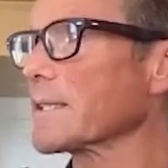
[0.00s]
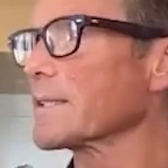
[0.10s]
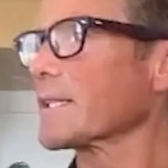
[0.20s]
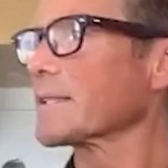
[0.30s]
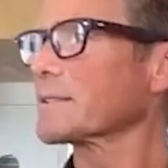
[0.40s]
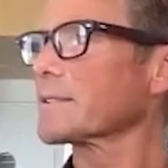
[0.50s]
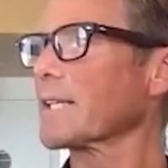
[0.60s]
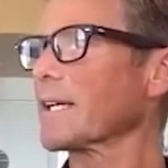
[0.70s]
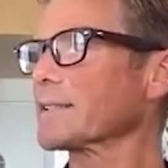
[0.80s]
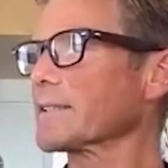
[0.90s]
it? It's
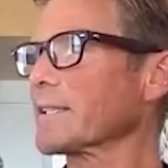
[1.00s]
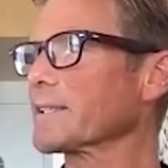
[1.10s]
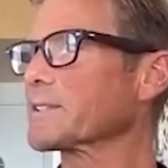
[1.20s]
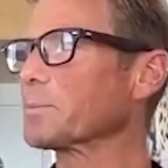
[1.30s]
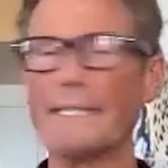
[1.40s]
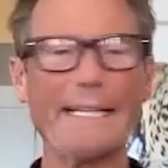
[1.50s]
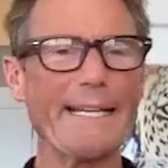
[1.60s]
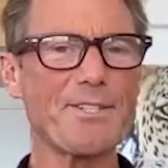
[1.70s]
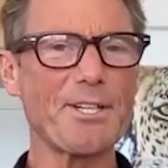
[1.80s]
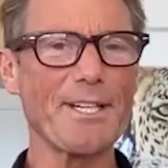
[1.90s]
a bit
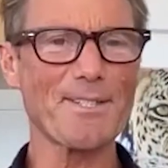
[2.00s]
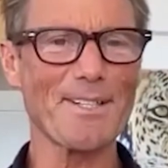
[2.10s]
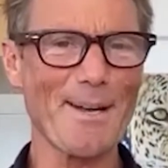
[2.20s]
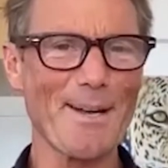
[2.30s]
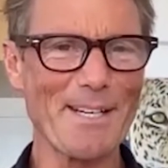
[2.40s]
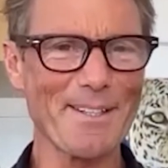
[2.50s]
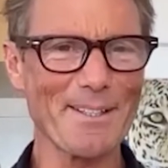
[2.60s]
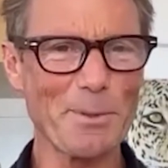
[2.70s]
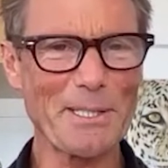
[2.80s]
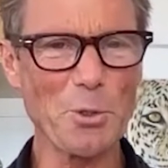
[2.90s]
edgy, isn't it? I mean, I
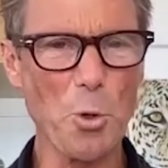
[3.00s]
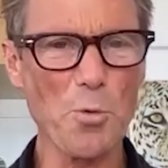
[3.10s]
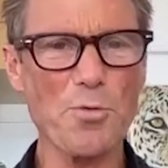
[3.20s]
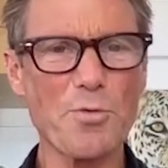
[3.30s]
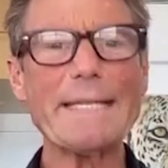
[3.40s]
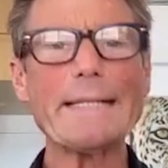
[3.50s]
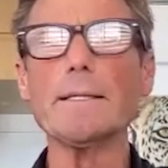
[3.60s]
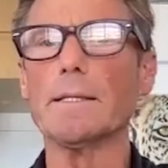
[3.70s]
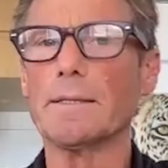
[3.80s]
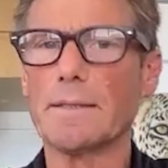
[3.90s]
think we can all
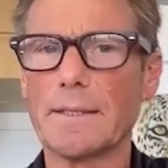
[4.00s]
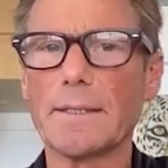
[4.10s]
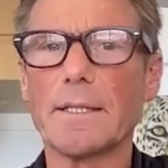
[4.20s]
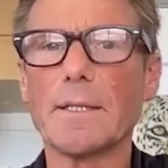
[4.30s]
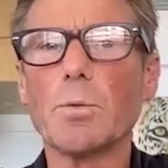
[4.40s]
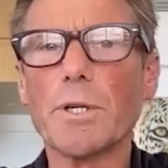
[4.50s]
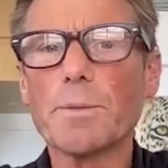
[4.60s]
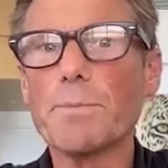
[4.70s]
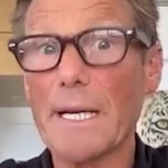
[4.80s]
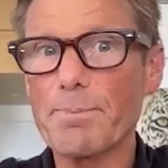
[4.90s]
feel what
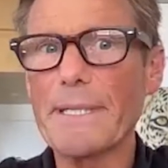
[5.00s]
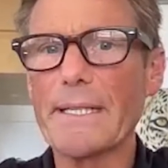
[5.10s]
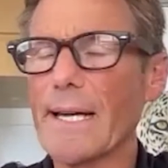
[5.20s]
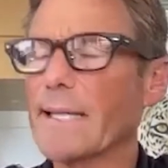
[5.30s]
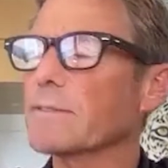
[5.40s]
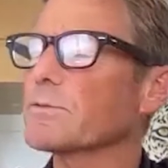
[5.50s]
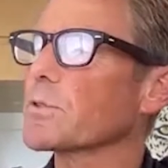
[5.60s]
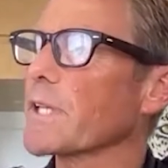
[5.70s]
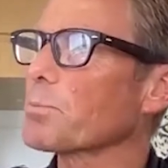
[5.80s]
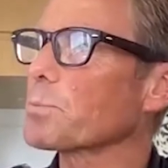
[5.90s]
it might be like
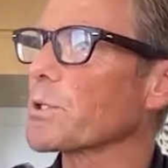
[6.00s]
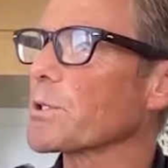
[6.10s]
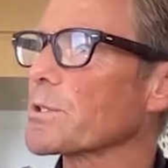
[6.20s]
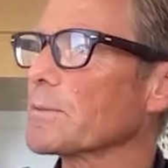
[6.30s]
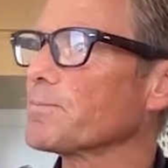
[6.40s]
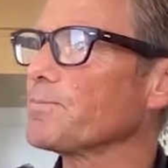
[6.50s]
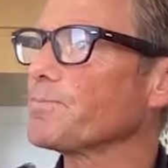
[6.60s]
for that person.